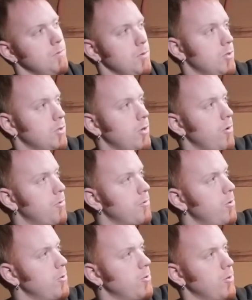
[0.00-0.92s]
just go
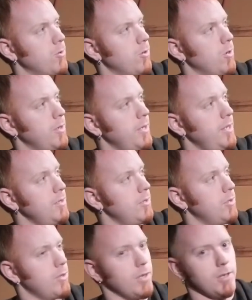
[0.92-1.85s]
through, turn it on in,
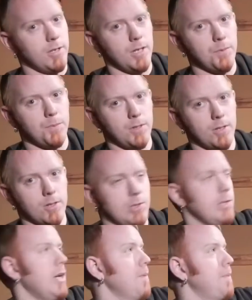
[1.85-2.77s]
just like you did with the other
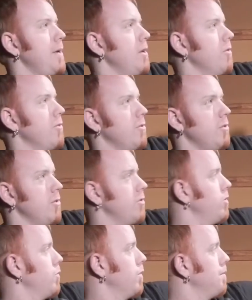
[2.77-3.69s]
side panels, and
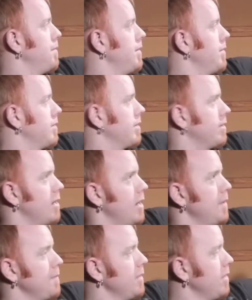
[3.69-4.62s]
just do one piece at a
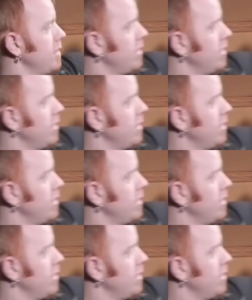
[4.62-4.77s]
time.